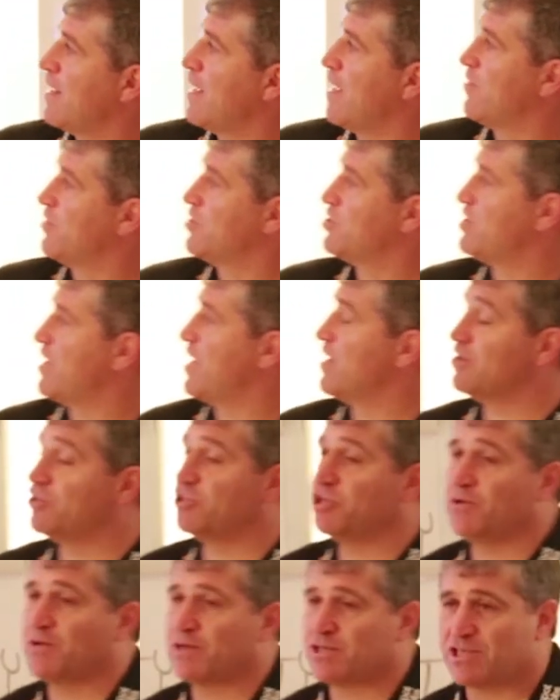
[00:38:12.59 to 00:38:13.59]
are the
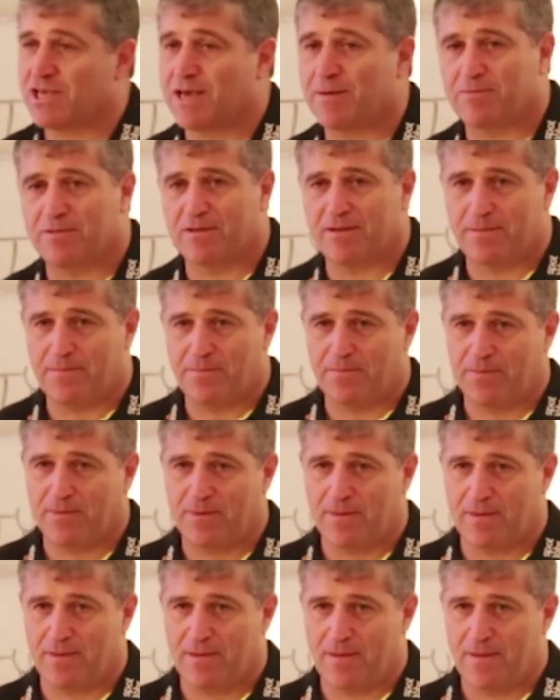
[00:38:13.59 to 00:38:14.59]
standards you accept.
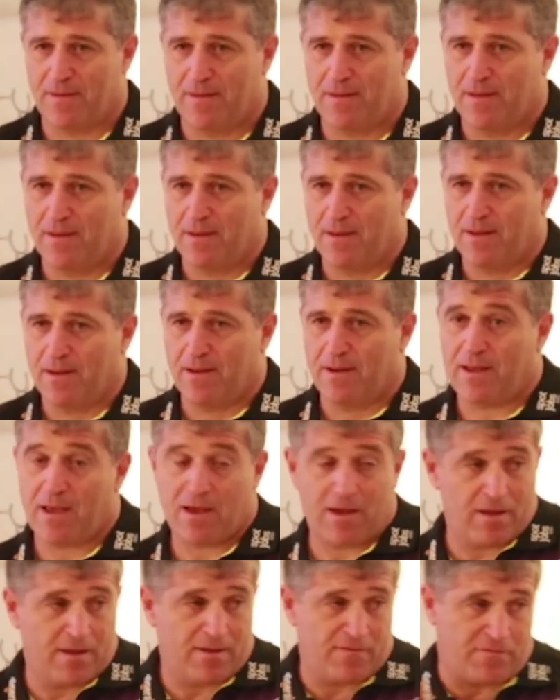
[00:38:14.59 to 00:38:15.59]

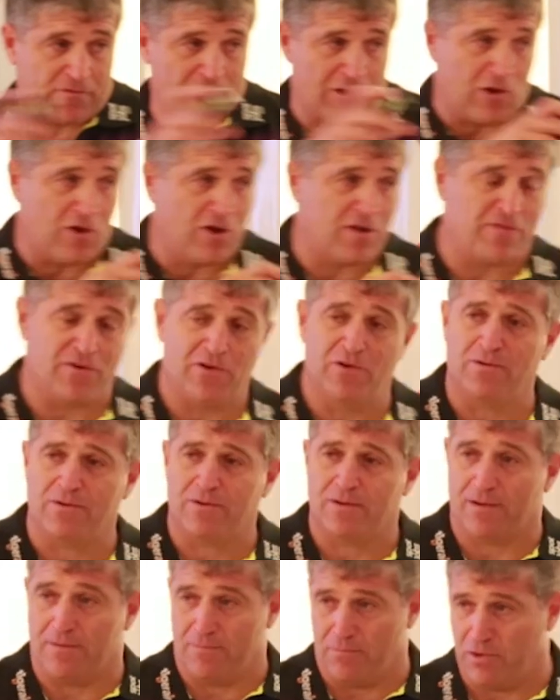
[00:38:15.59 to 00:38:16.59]
Now, for a lot of
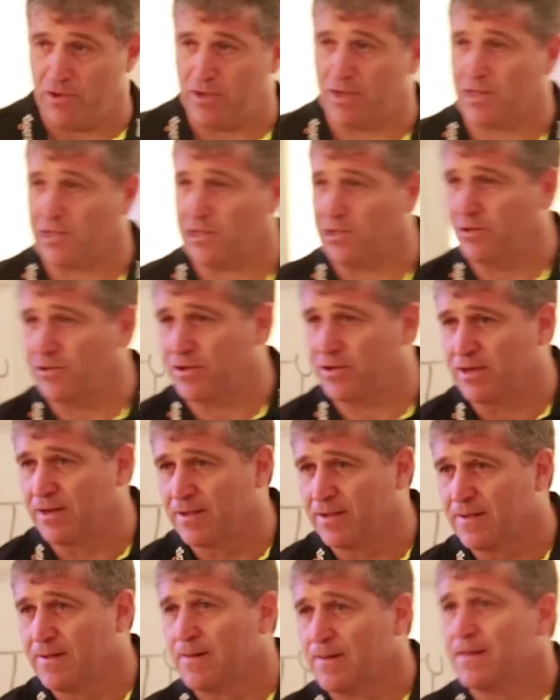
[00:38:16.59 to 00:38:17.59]
you, me
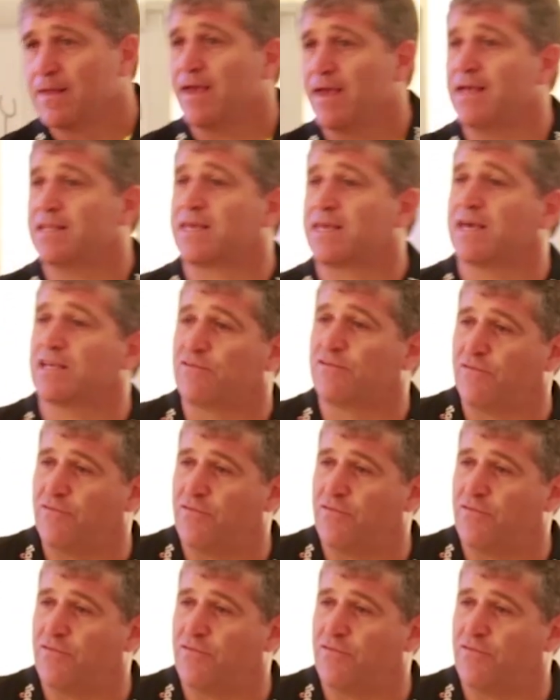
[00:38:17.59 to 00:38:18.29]
included, it gets